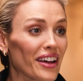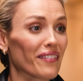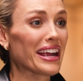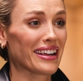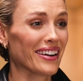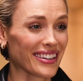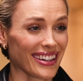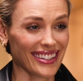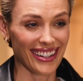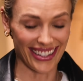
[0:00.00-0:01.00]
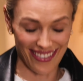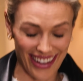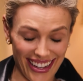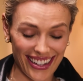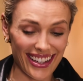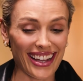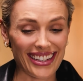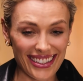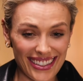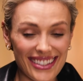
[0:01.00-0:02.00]
No, wait, hold on. Okay.
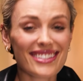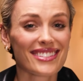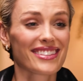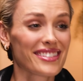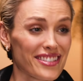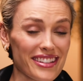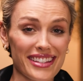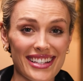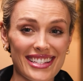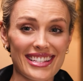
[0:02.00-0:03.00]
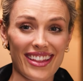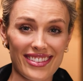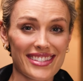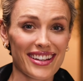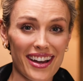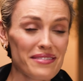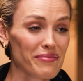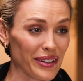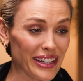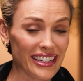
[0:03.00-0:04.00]
So the truth is at the starting
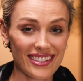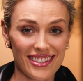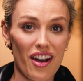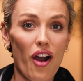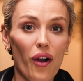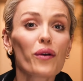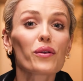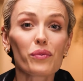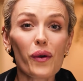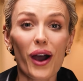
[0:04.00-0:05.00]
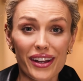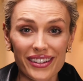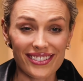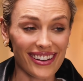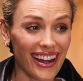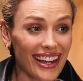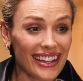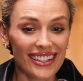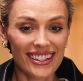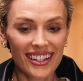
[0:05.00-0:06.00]
point, so hole 1, right,
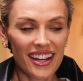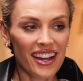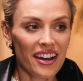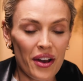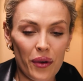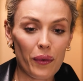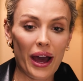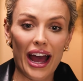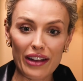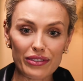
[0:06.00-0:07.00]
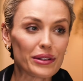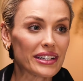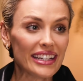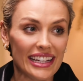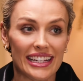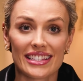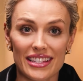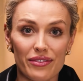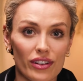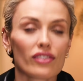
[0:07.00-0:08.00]
where everyone hits
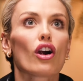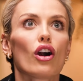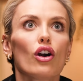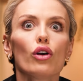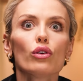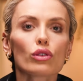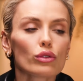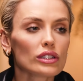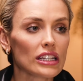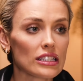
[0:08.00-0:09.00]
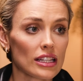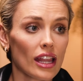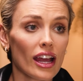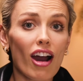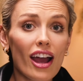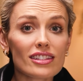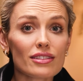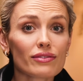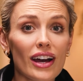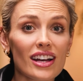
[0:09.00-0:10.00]
in front of the whole audience. And like, I had
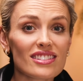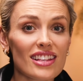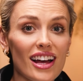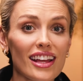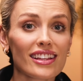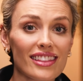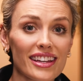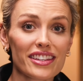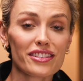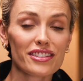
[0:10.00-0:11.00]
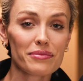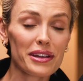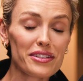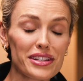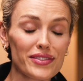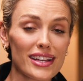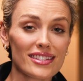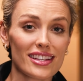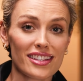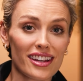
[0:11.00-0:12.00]
some fans there, like, thank you to my US fans
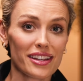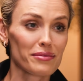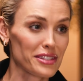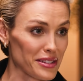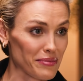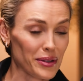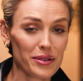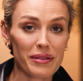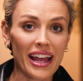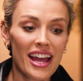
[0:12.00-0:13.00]
that turned up to support me.